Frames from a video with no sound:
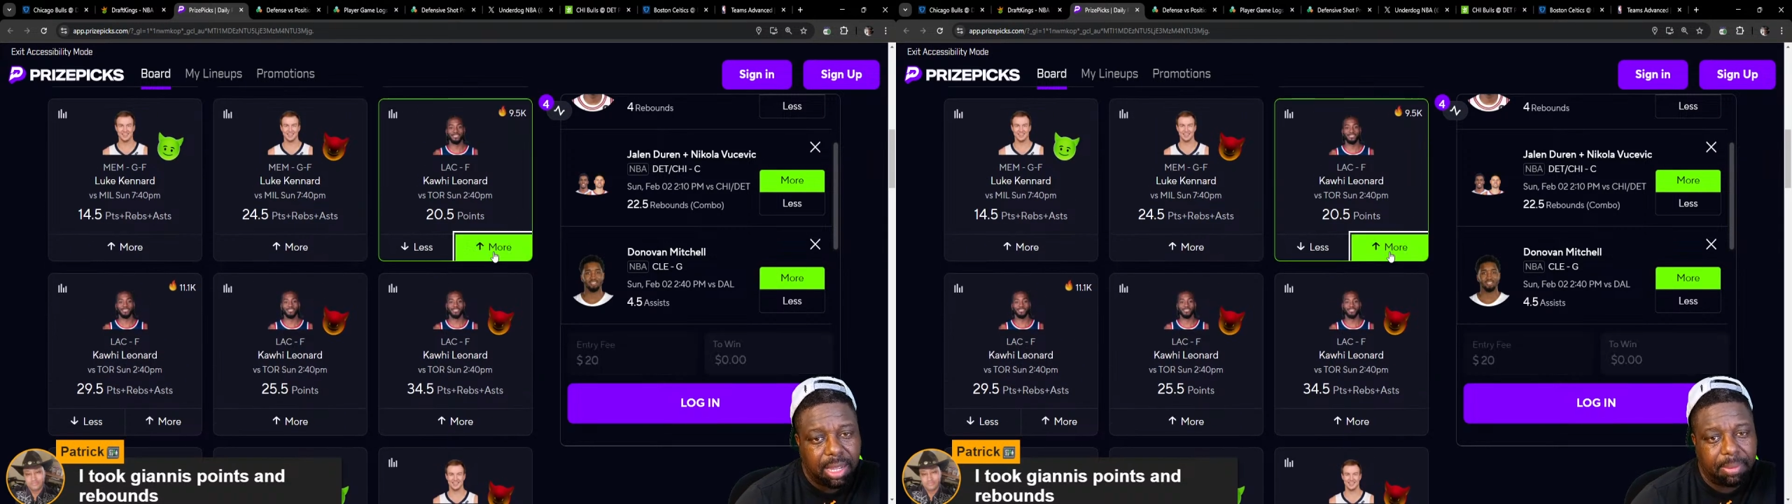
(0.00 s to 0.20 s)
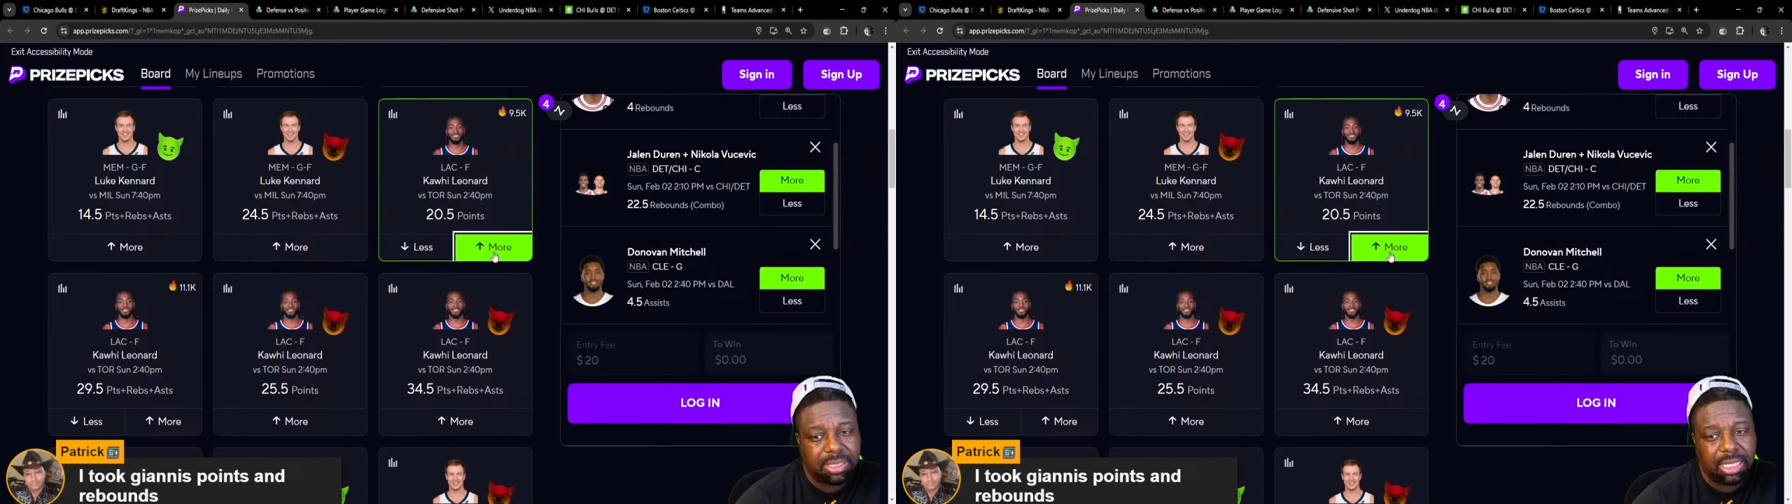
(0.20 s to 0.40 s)

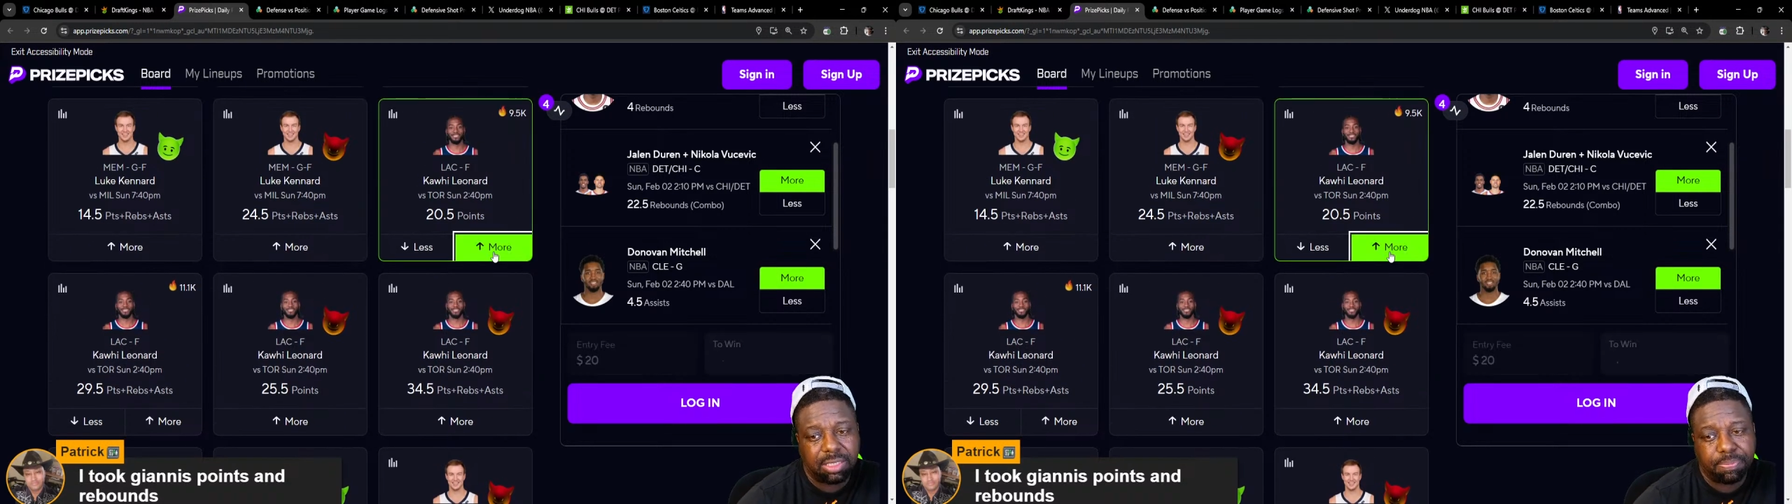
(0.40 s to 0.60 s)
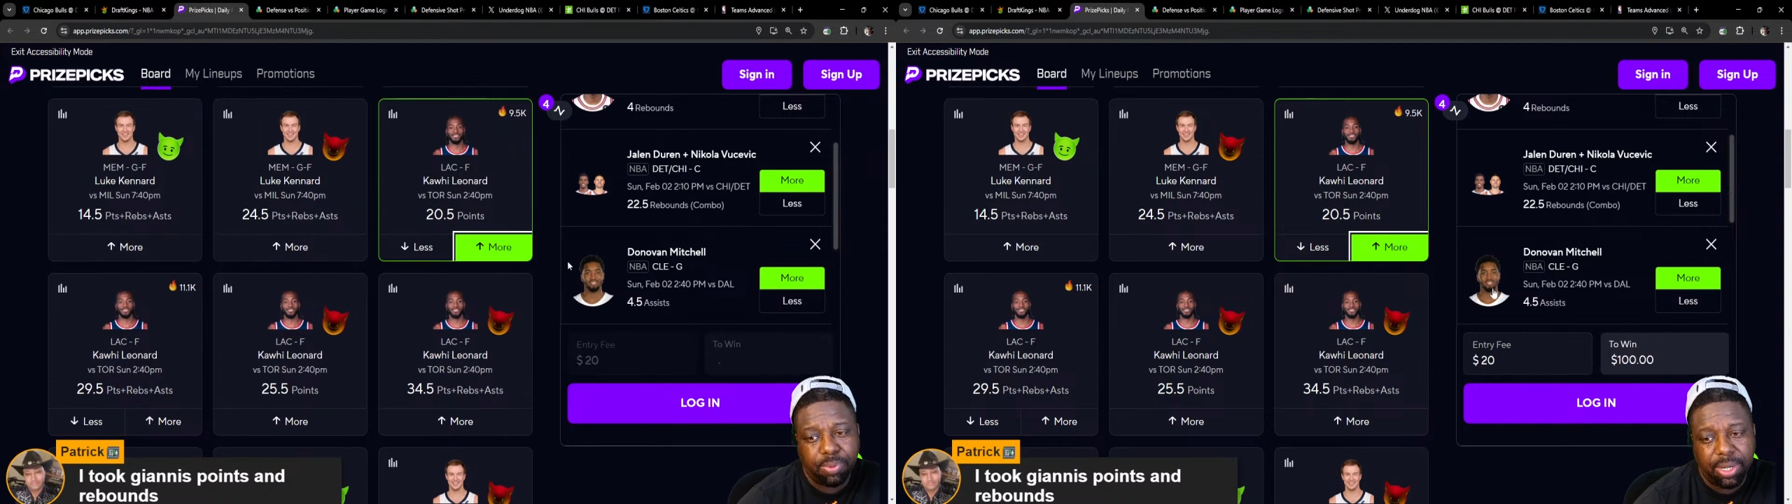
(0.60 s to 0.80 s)
I'm going to take
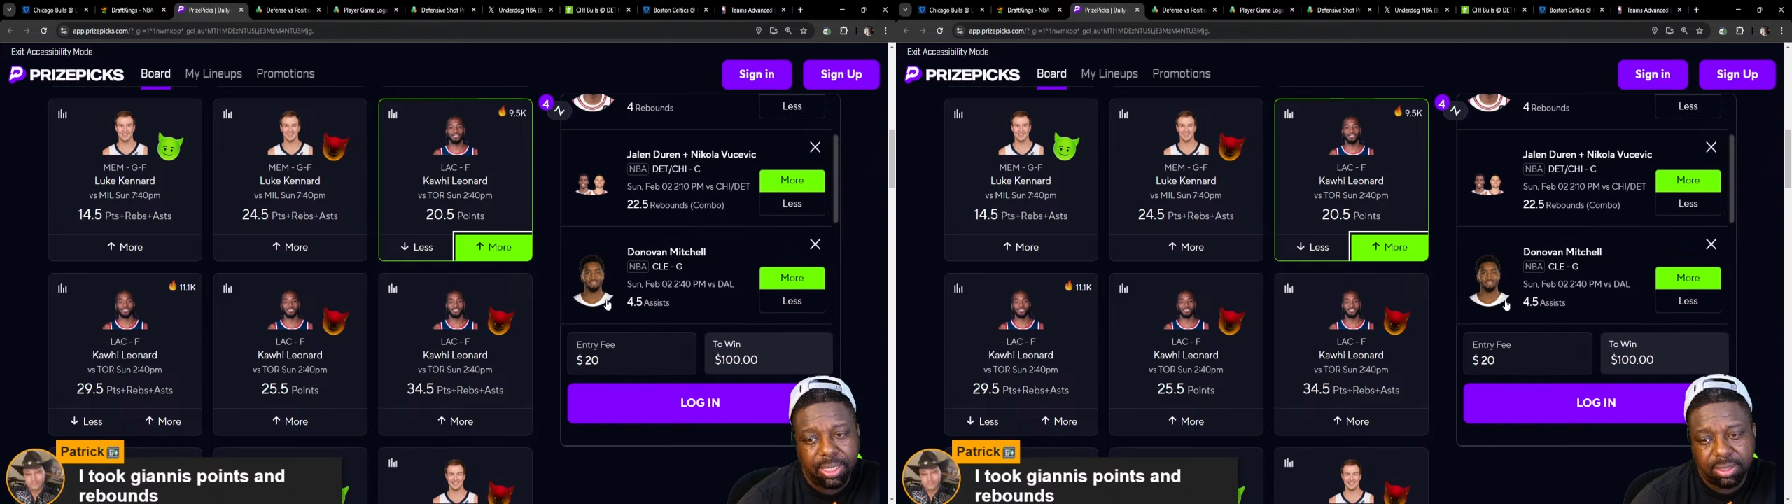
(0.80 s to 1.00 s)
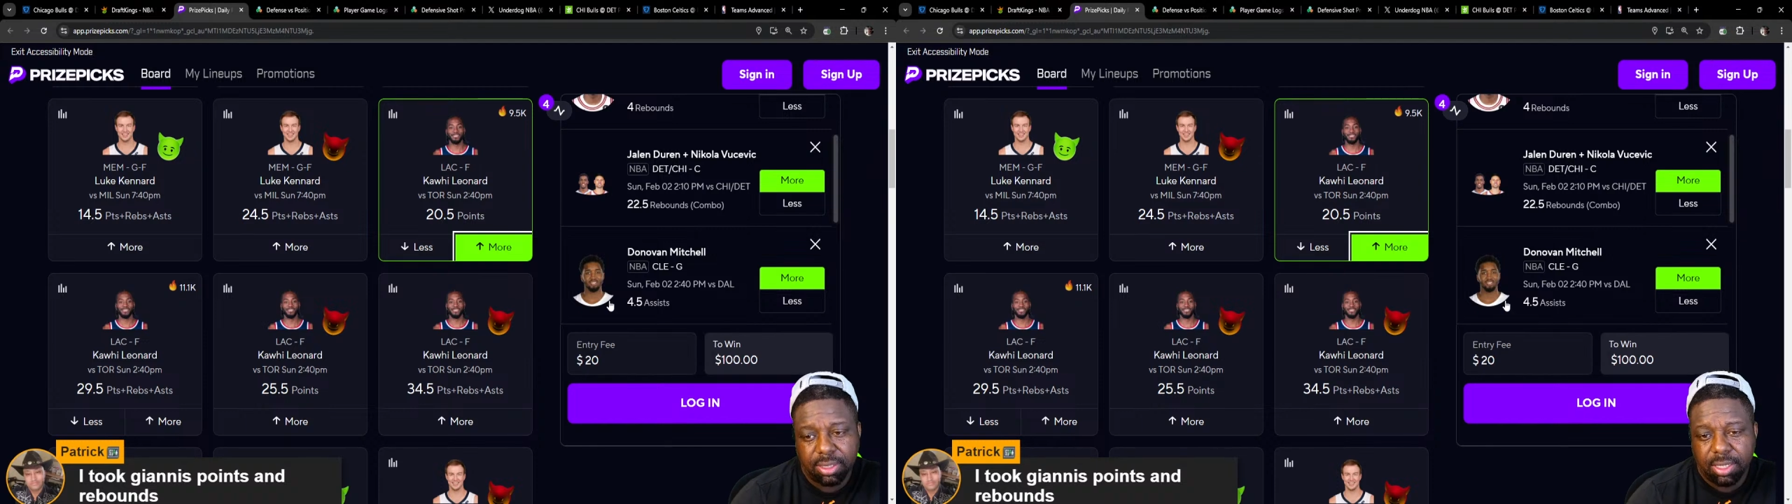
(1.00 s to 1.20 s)
his
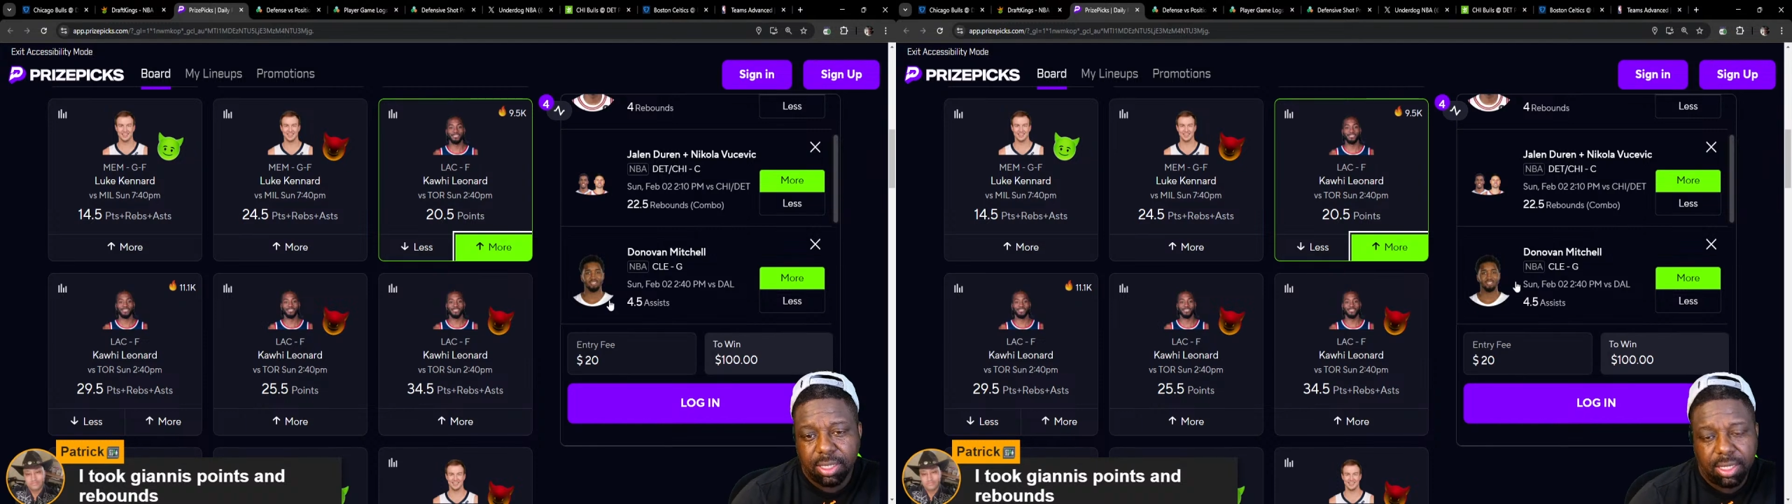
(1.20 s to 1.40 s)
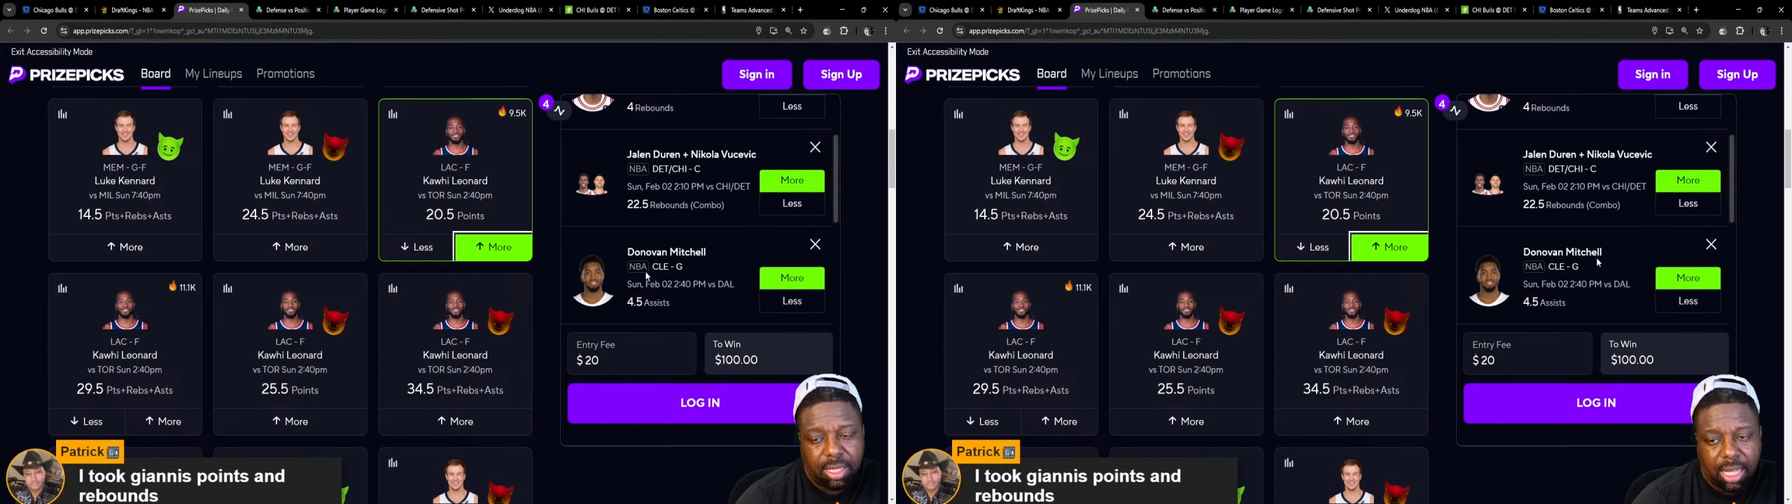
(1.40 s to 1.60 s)
points.
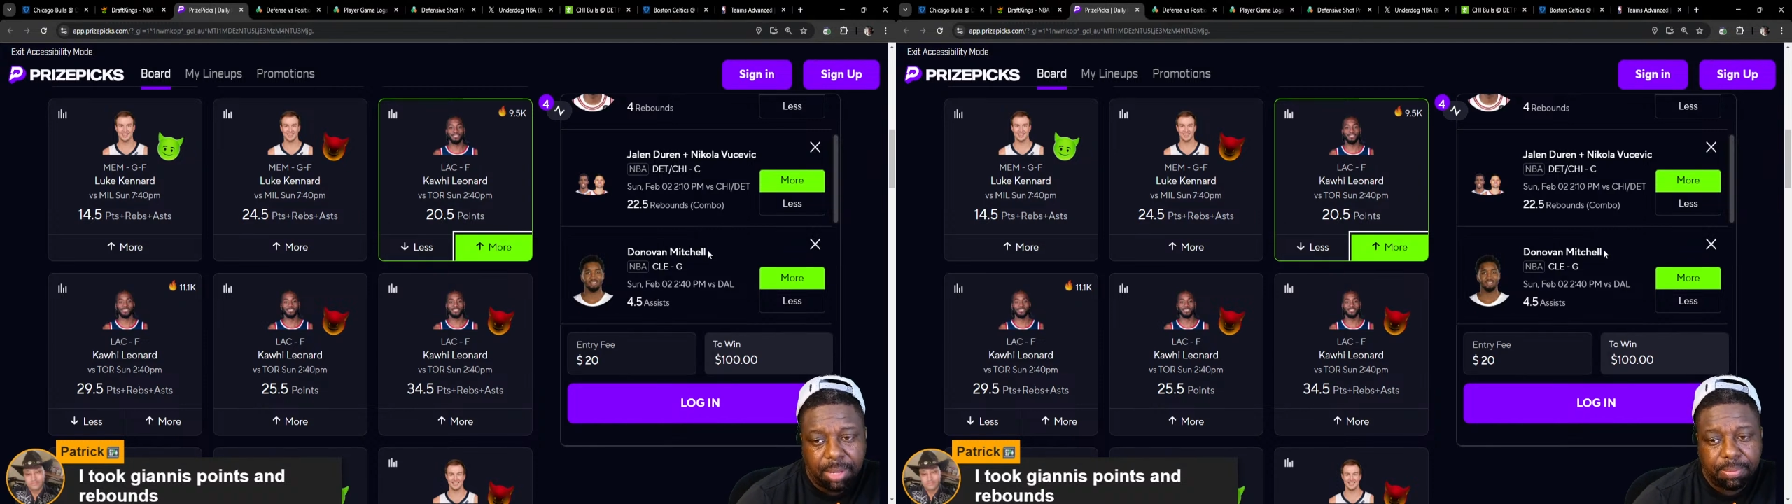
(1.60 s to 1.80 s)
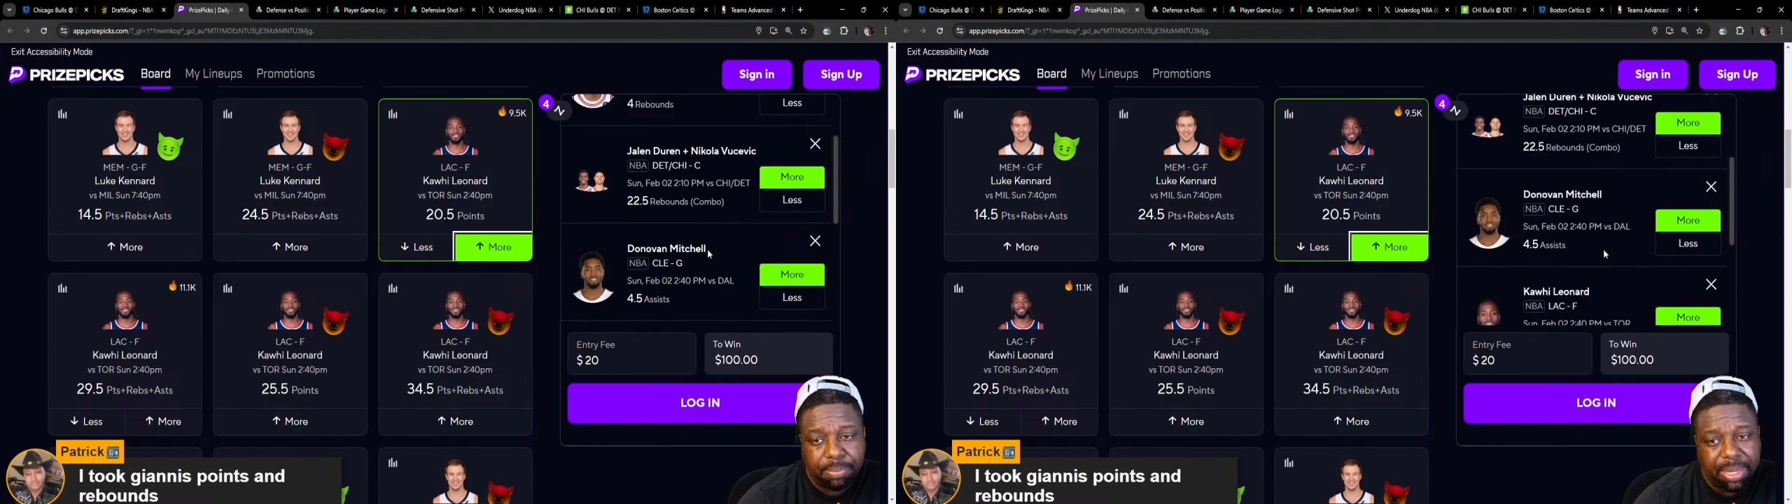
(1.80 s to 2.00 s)

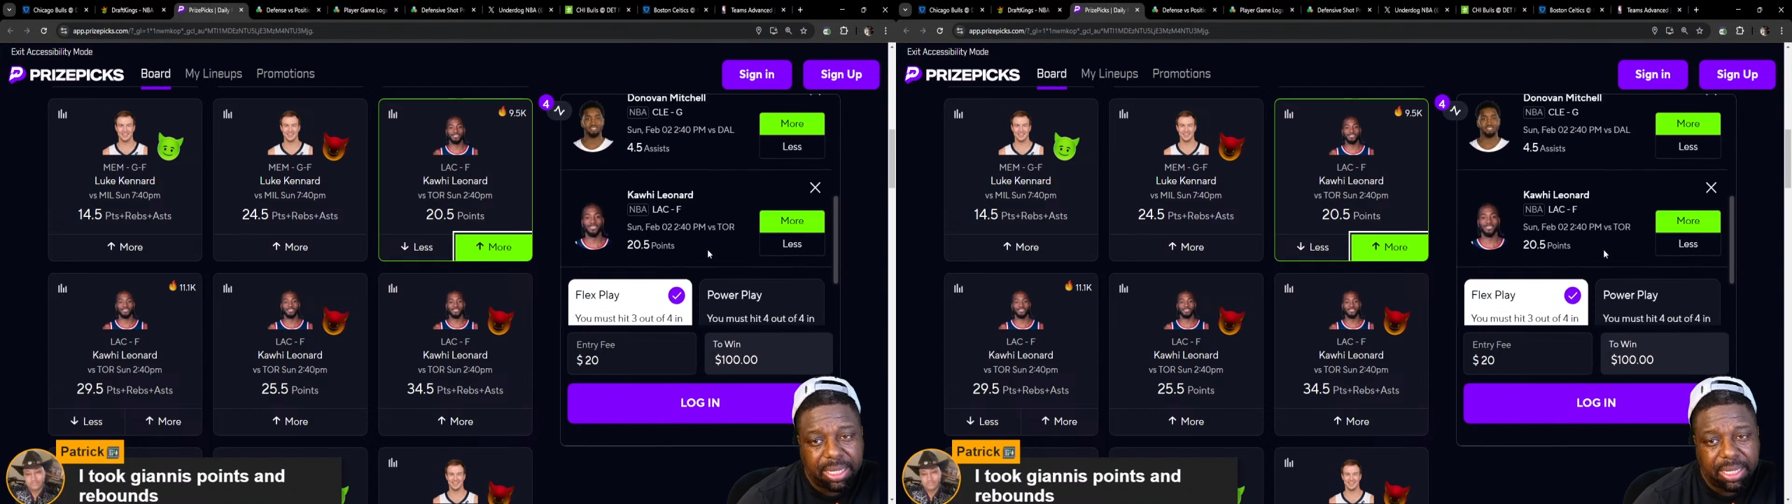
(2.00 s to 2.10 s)
I'm